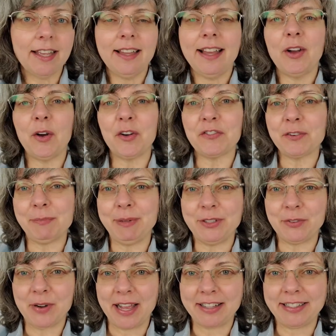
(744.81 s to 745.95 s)
or from me
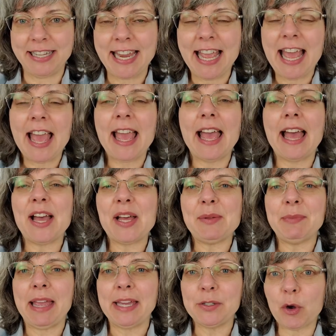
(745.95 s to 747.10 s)
directly,
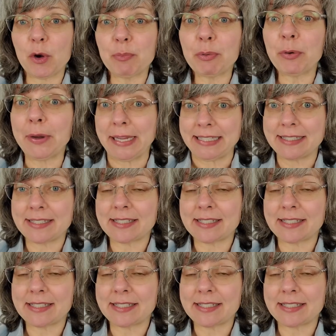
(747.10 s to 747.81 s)
and or prints,